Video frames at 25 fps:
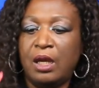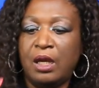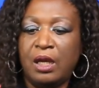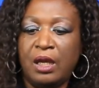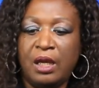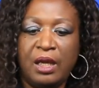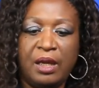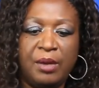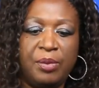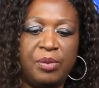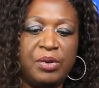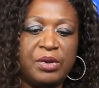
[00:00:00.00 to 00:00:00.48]

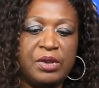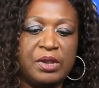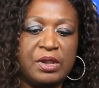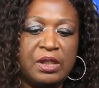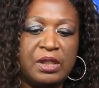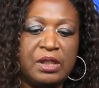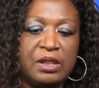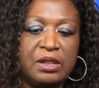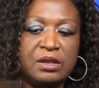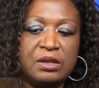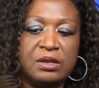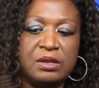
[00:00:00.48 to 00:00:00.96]
I put
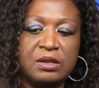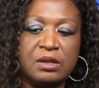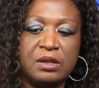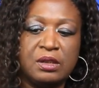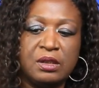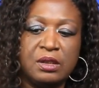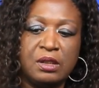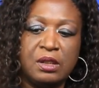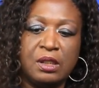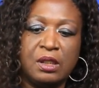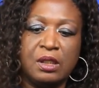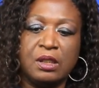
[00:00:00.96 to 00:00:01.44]
these in
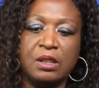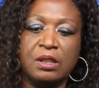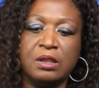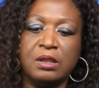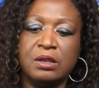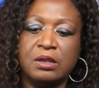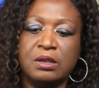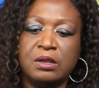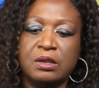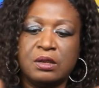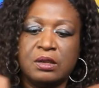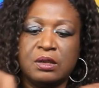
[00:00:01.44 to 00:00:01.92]
now.
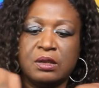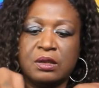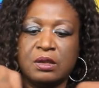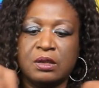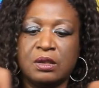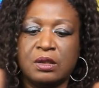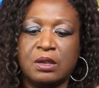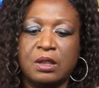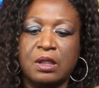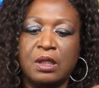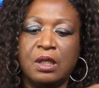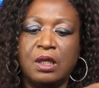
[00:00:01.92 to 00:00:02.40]

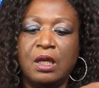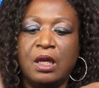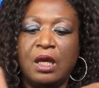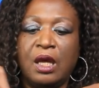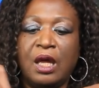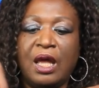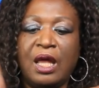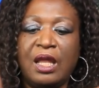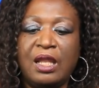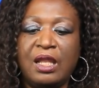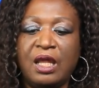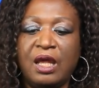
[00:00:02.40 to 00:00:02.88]

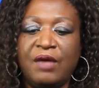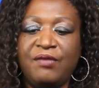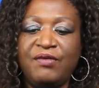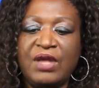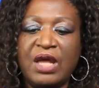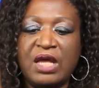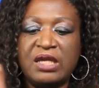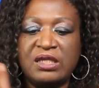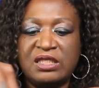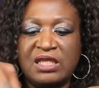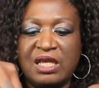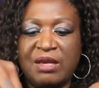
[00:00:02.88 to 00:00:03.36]
I love
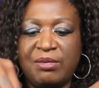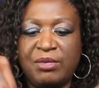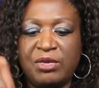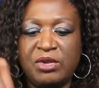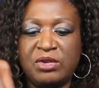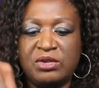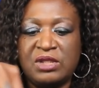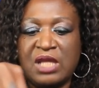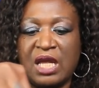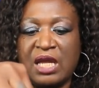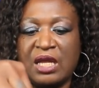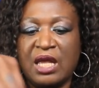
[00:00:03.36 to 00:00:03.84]
y'all, Sammy
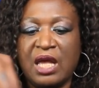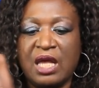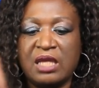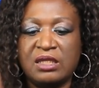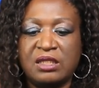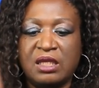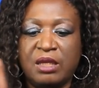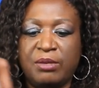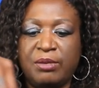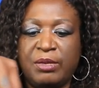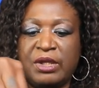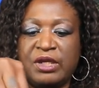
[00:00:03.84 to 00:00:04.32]
Boos. Thank y'all
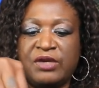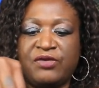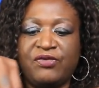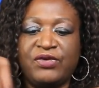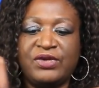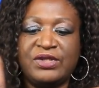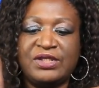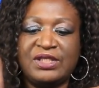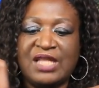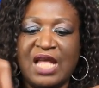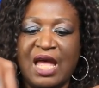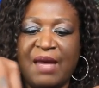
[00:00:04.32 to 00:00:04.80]
so much
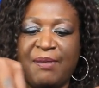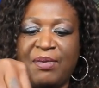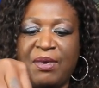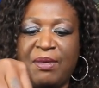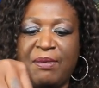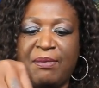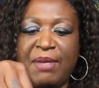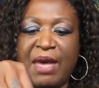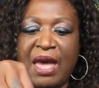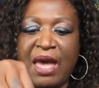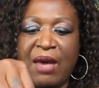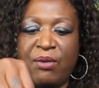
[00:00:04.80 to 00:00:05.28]
for
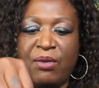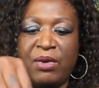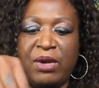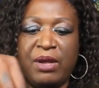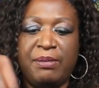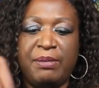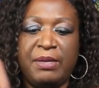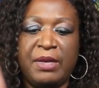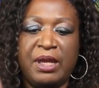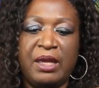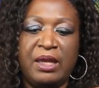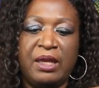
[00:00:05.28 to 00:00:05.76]
stopping by
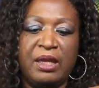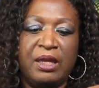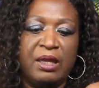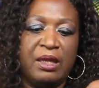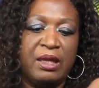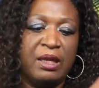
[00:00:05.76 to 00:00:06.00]
with me.